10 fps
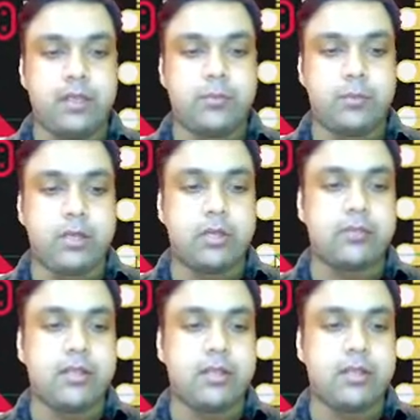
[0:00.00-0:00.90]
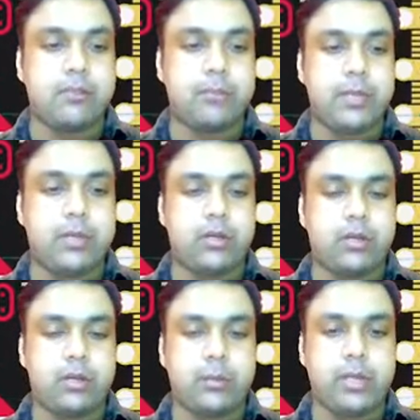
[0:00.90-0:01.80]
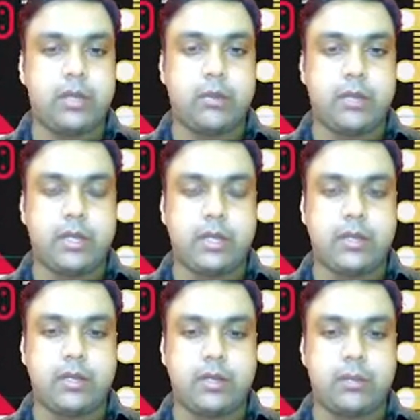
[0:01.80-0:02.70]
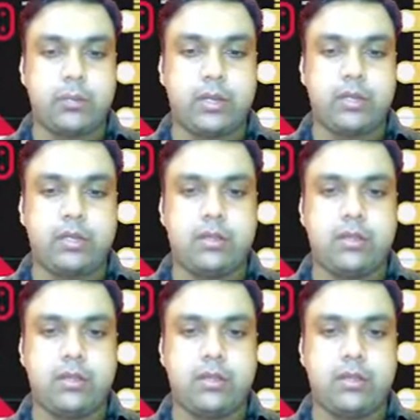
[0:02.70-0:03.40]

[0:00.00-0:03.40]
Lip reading: So because it is P0, we need to connect it with